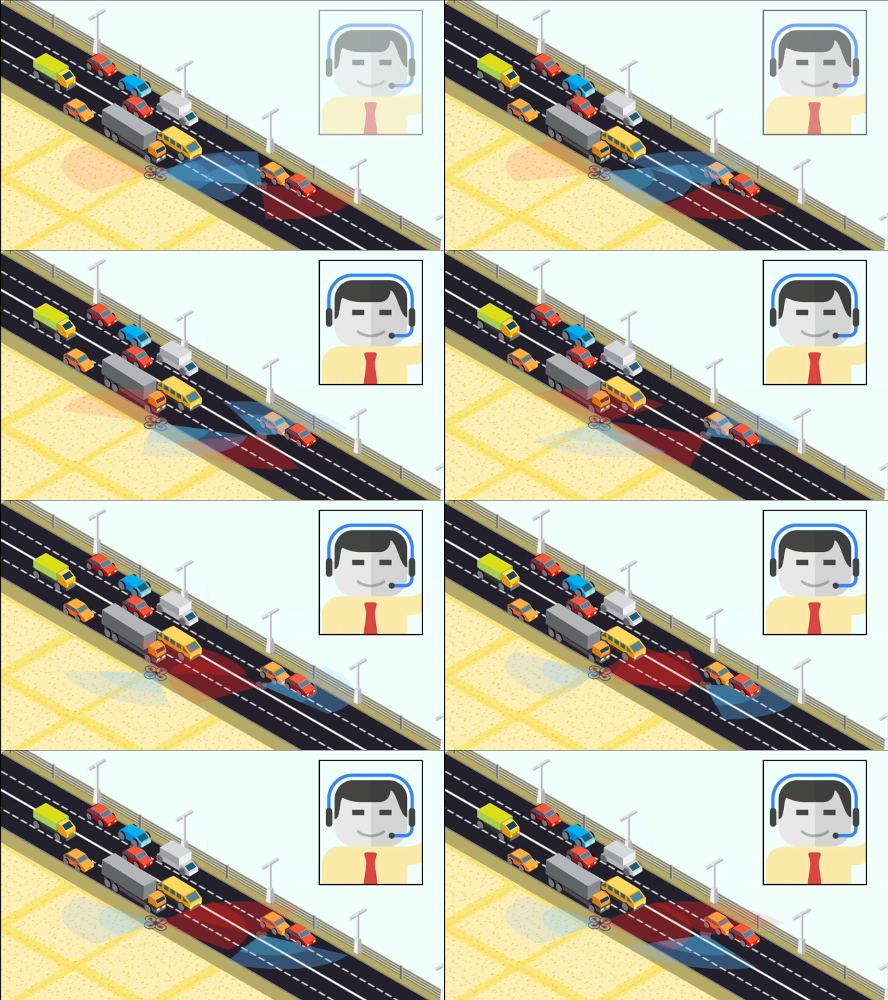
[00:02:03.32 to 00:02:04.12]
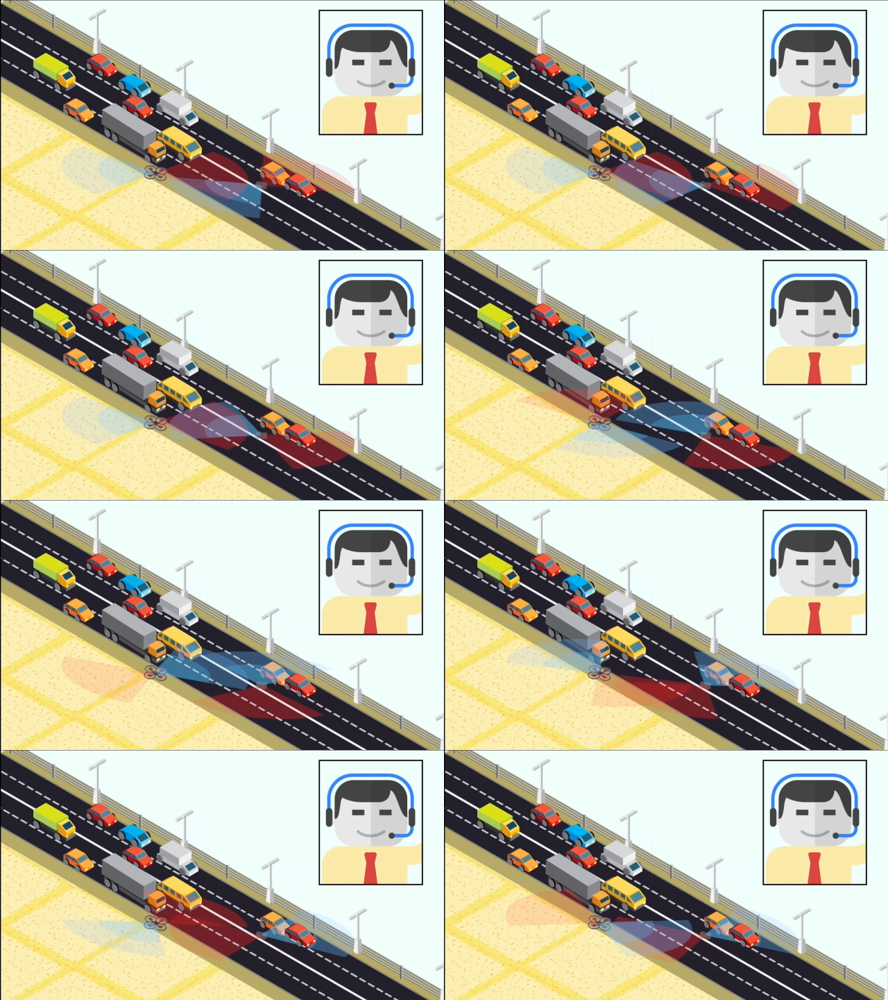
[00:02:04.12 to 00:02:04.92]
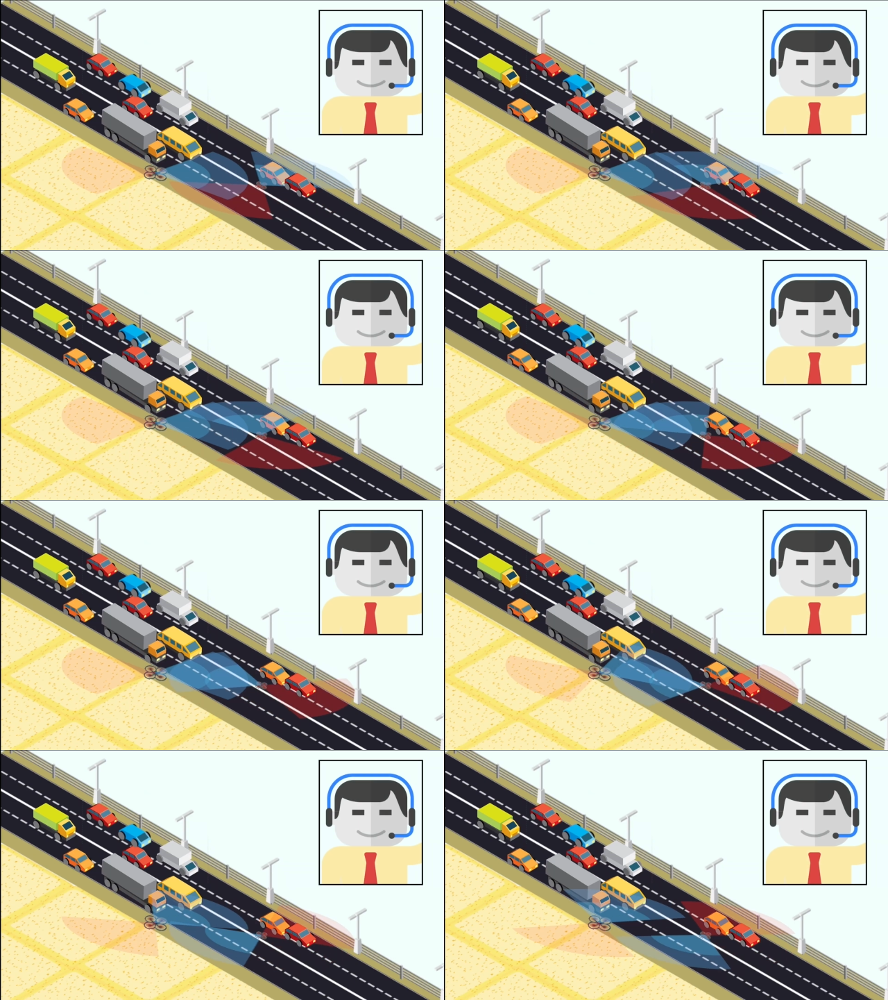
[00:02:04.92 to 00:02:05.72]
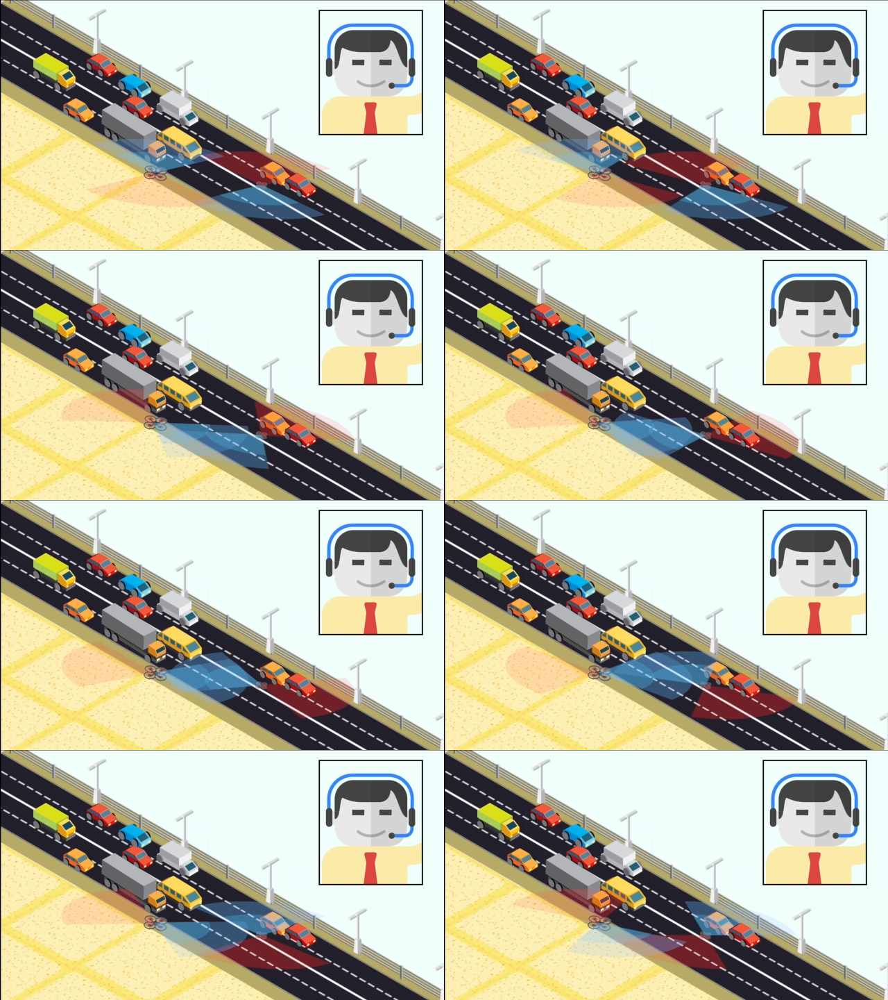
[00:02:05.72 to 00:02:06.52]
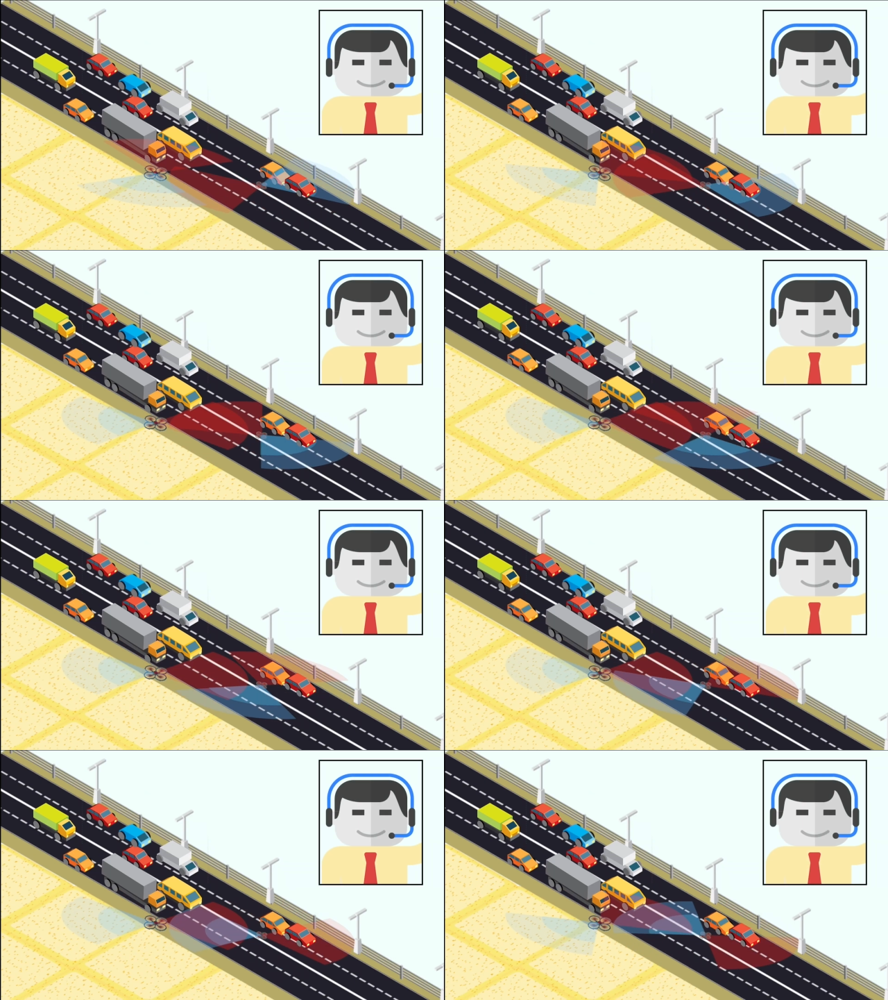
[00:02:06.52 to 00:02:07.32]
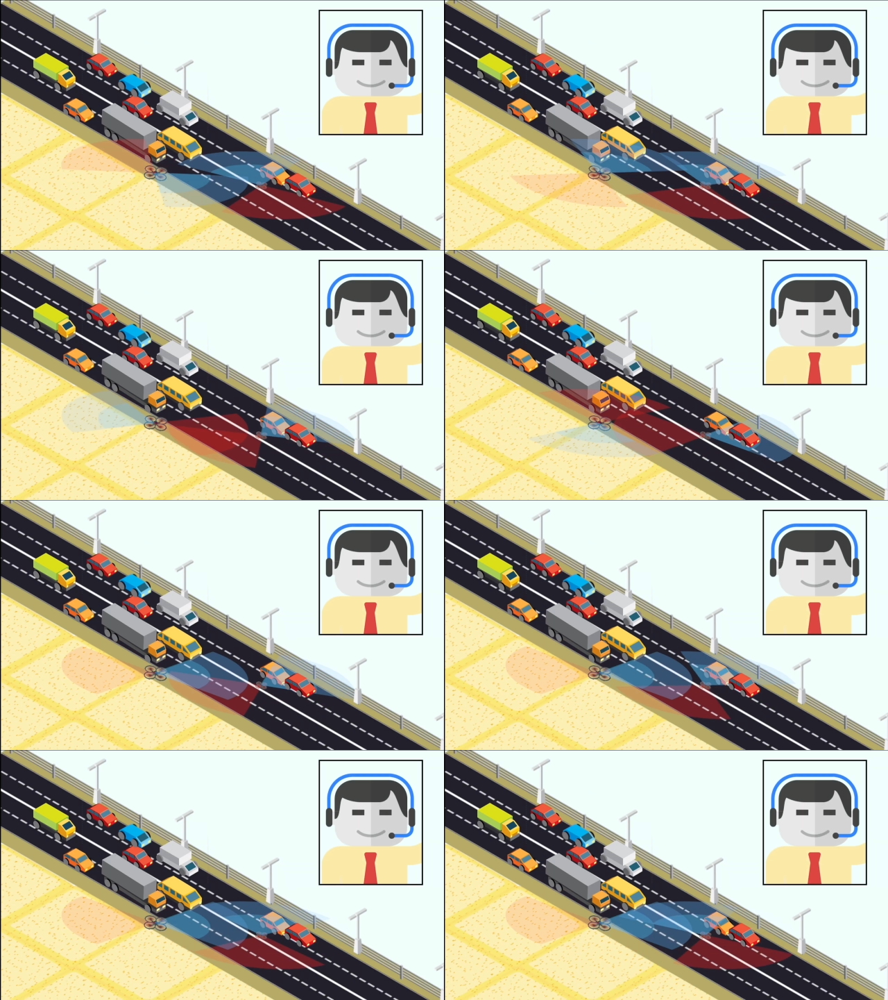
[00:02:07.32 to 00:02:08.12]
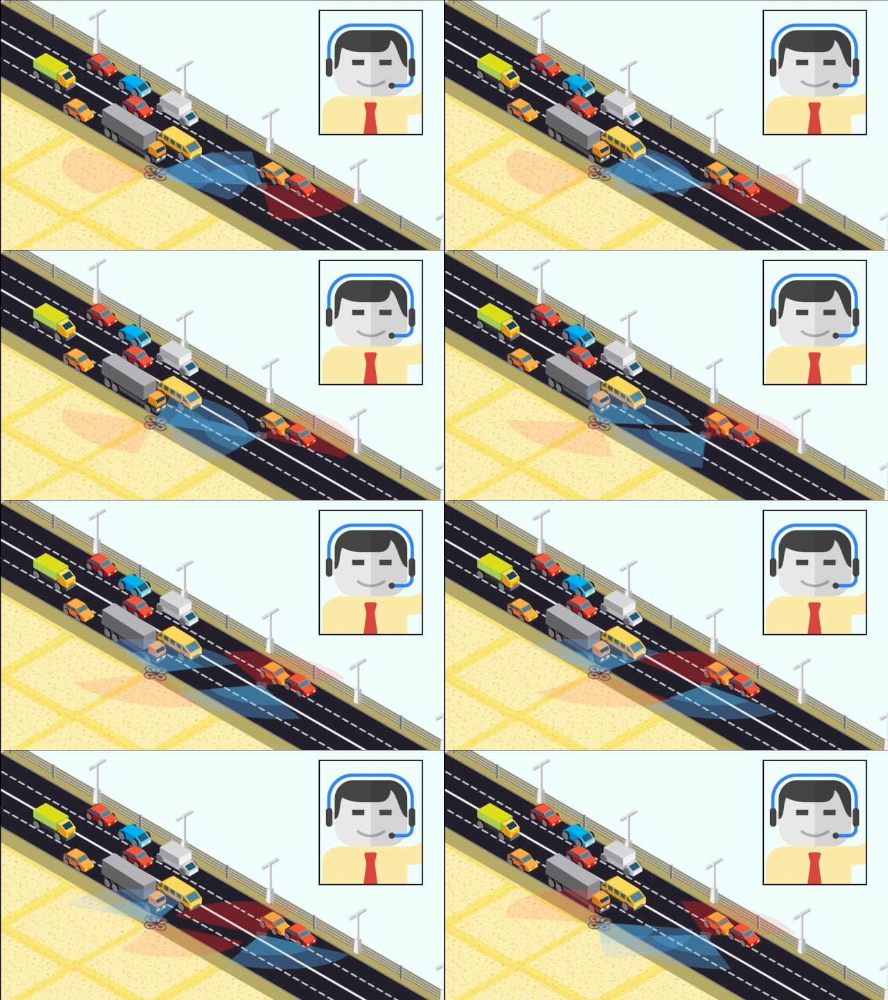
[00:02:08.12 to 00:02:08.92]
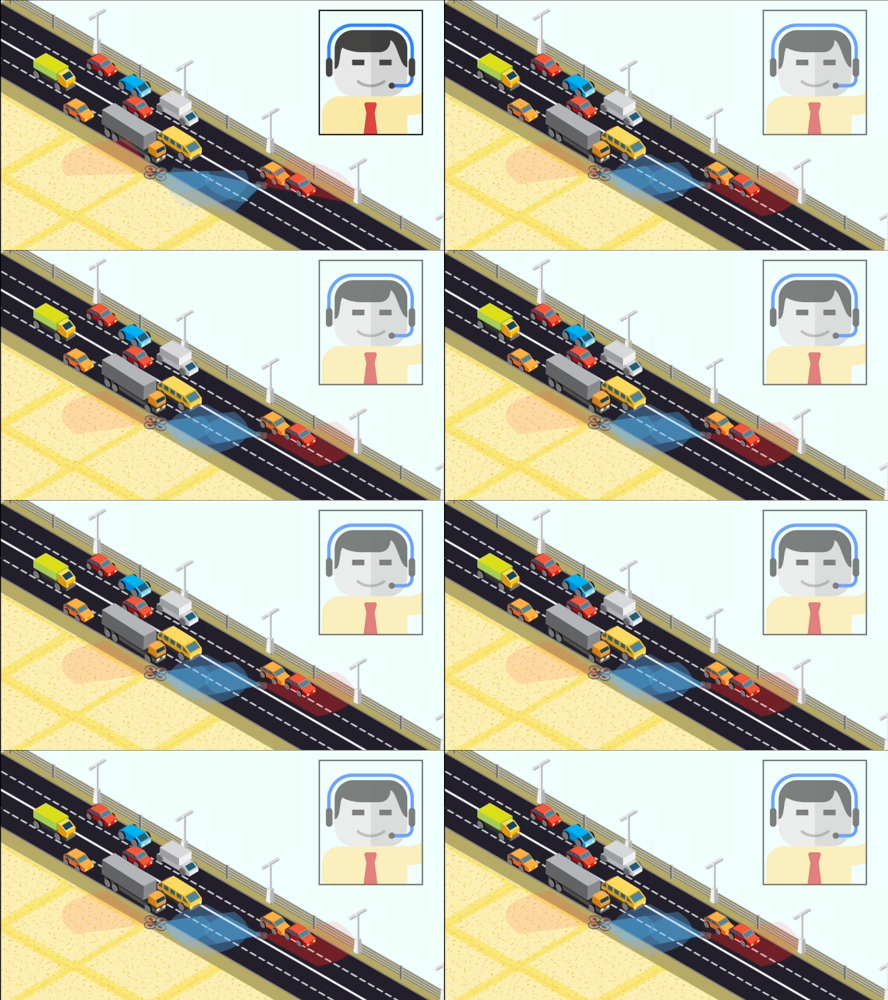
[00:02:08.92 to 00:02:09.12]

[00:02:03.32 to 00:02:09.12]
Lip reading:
[unreadable: no face in view]